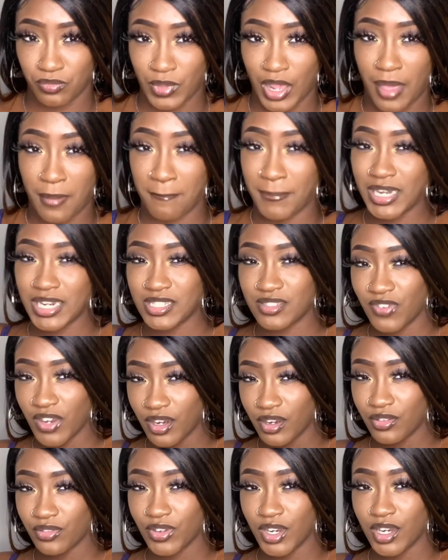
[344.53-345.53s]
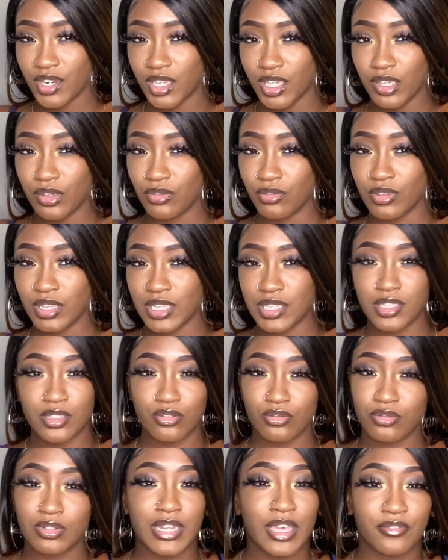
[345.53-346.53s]
but it's very, very cute.
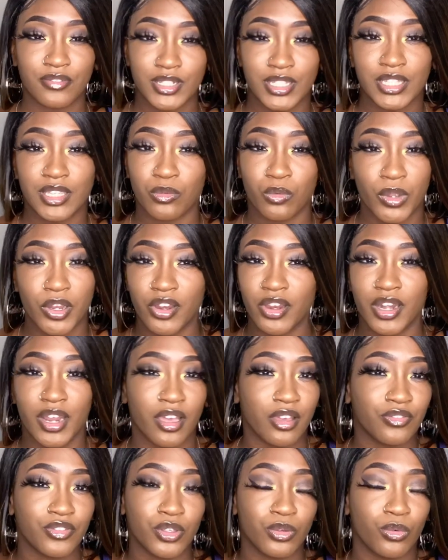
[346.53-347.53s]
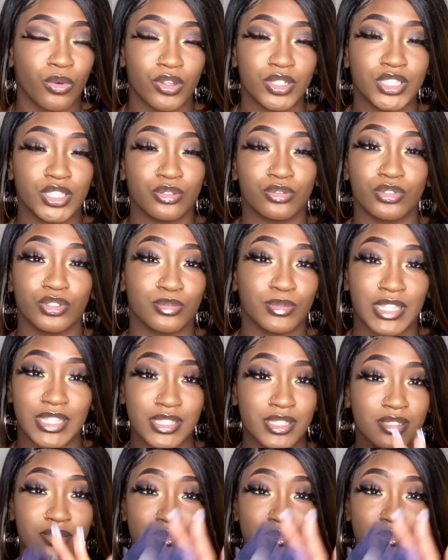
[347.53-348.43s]
You definitely can wear it out if you want to. This is